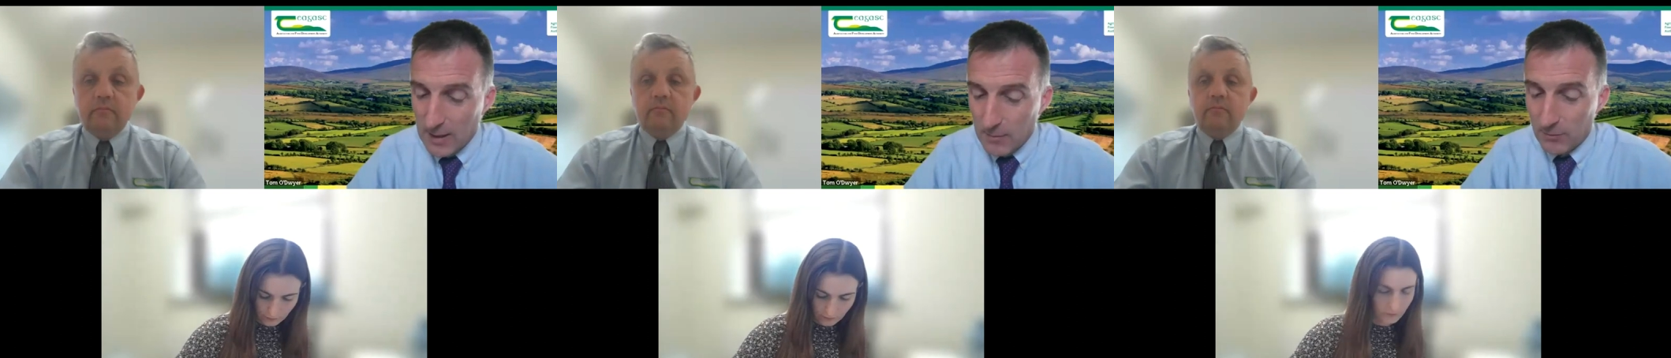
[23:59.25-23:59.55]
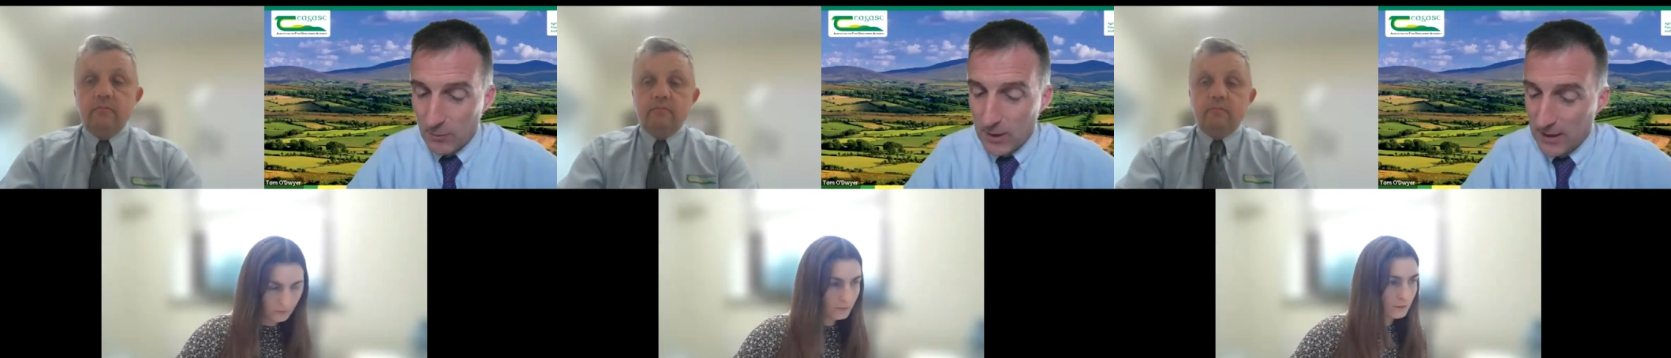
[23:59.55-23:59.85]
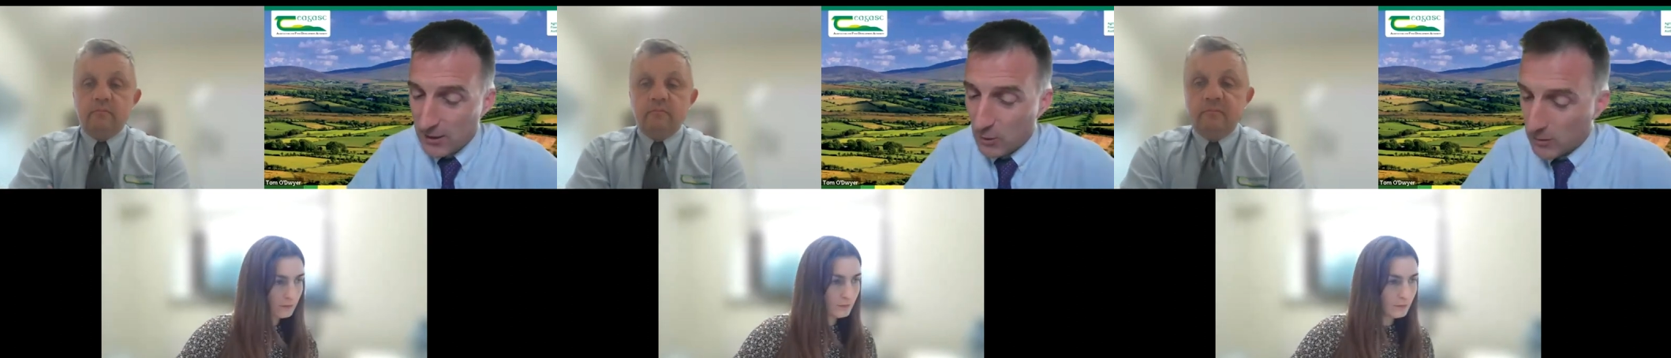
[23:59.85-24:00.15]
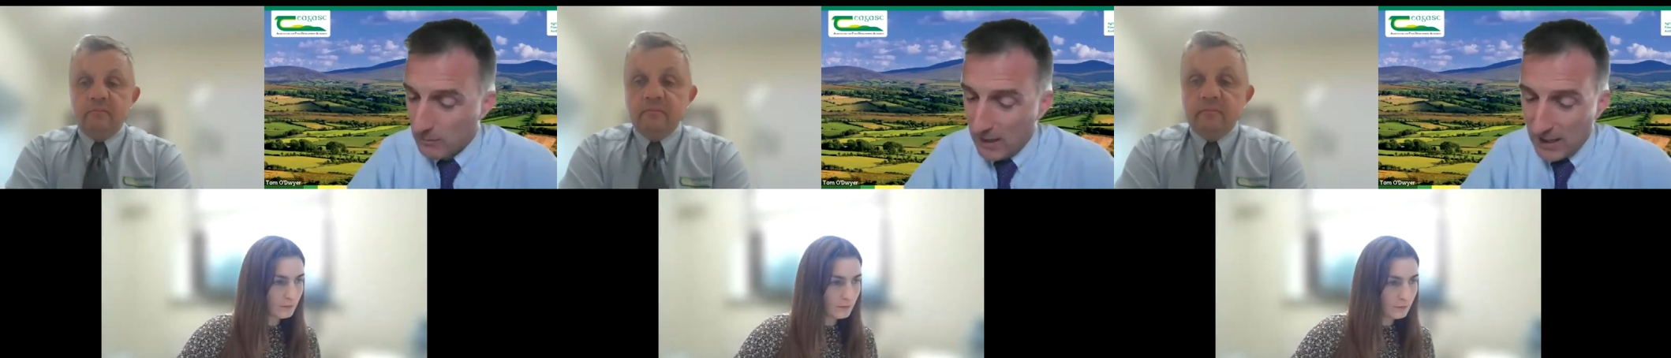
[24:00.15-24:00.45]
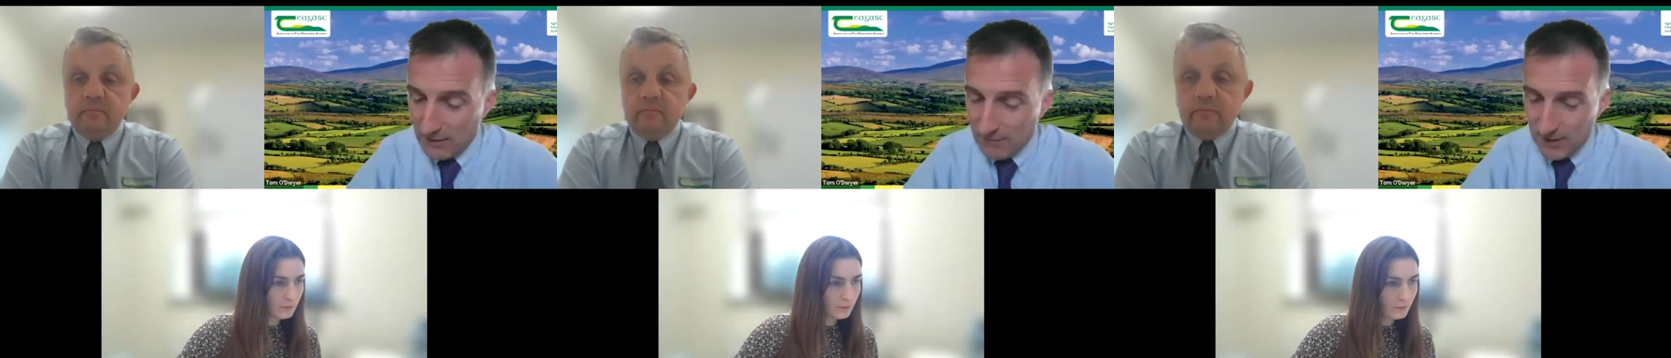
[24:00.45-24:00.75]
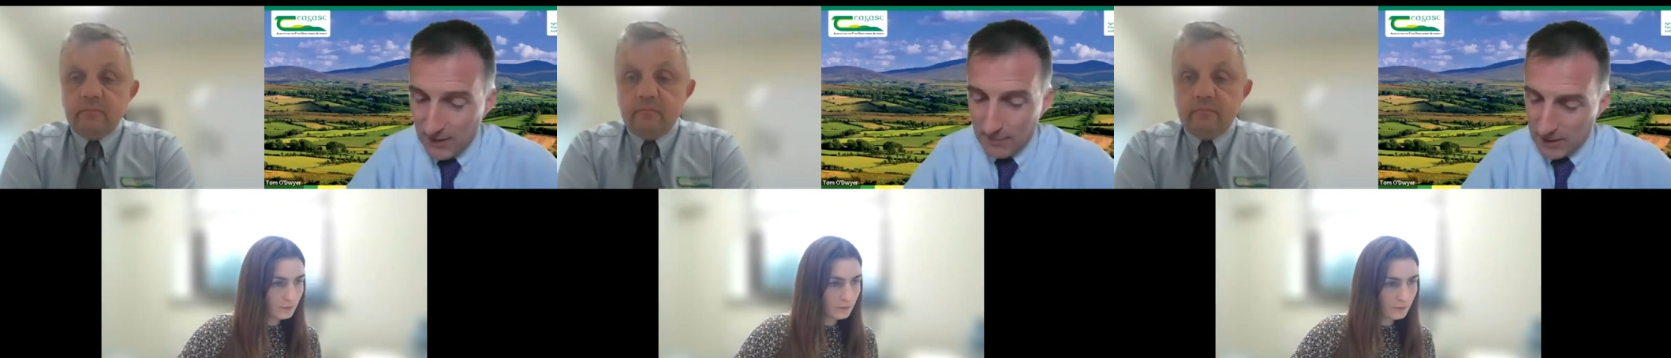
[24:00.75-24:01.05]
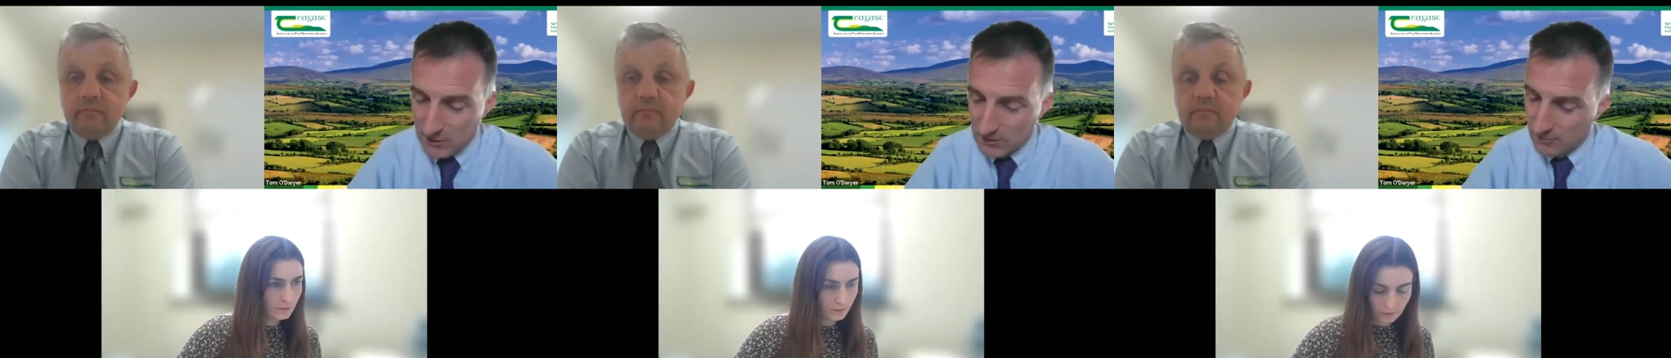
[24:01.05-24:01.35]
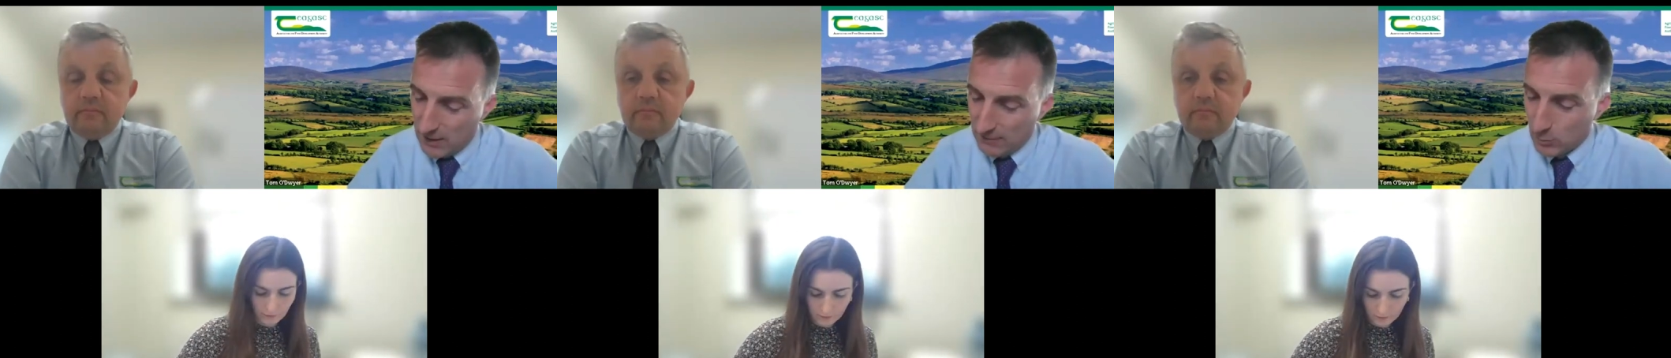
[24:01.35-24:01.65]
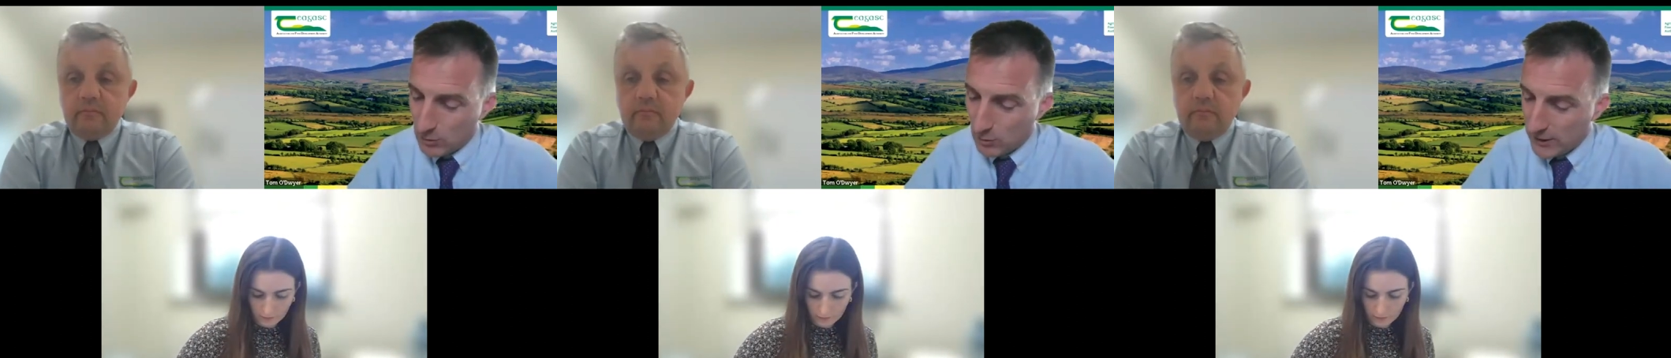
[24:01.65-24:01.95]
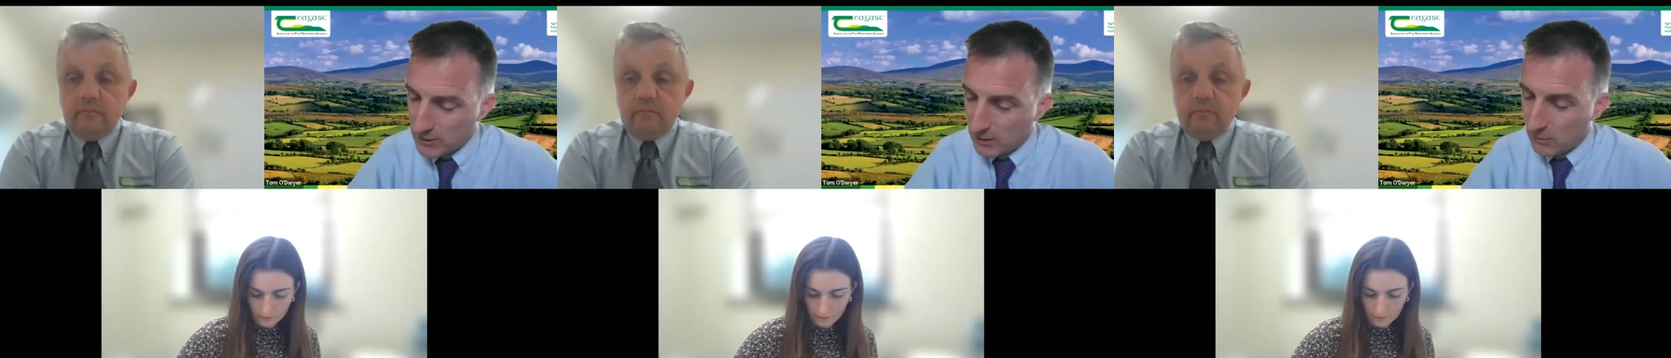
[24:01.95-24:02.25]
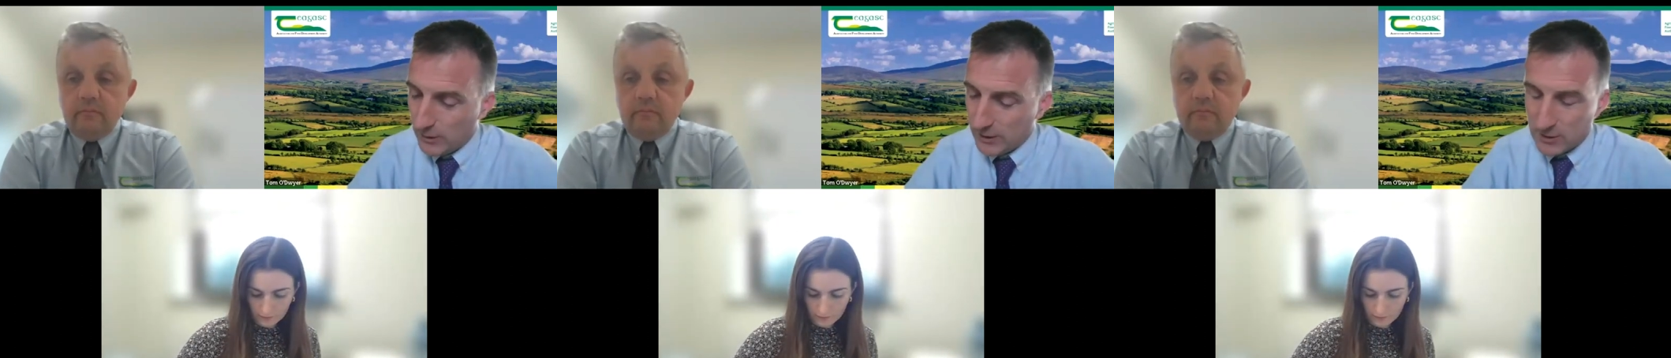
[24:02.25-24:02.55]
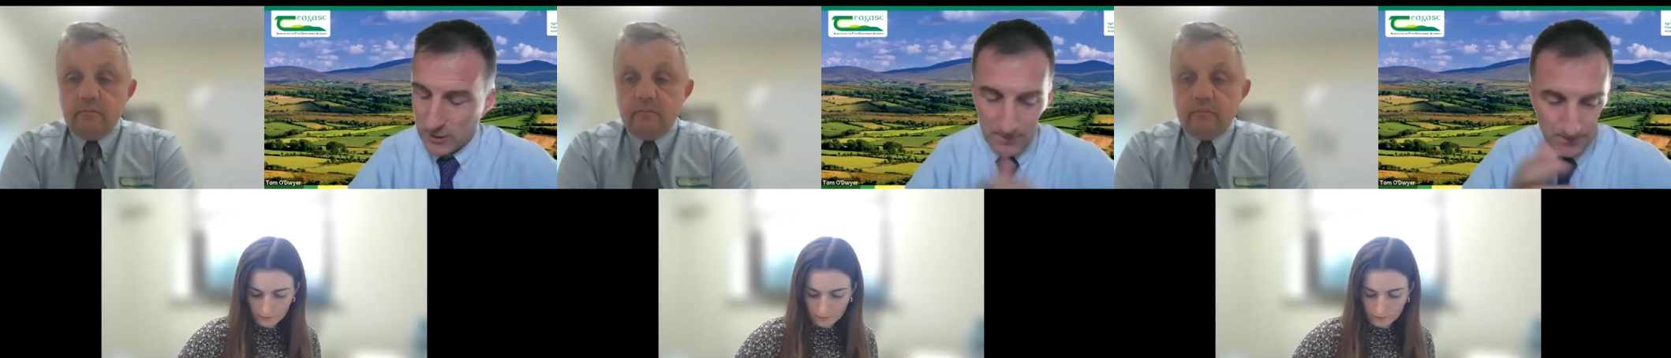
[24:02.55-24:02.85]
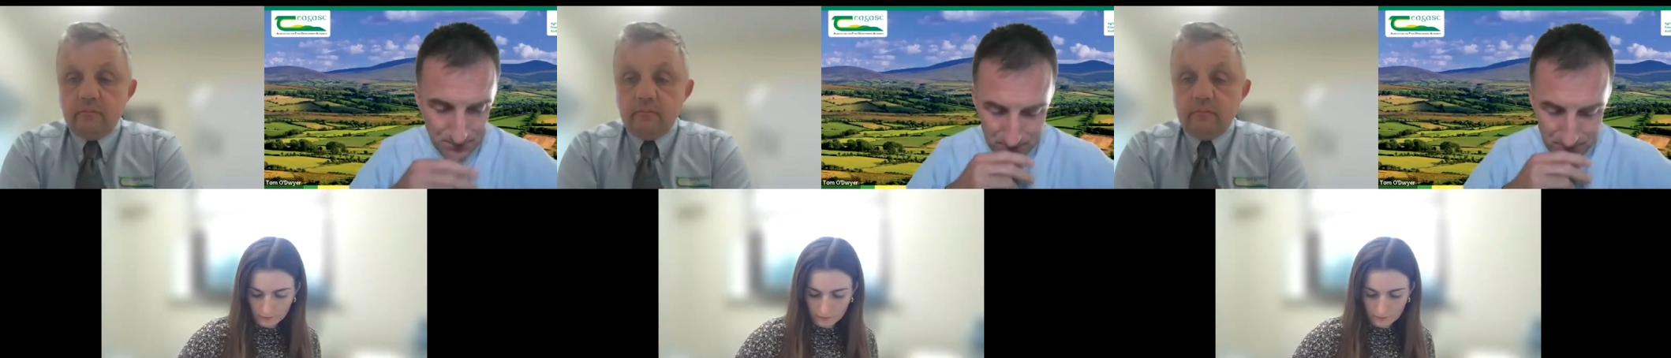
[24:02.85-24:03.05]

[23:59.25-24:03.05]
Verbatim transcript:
Speaker 1: Before handing over to Meabh, um, I just have, have one question which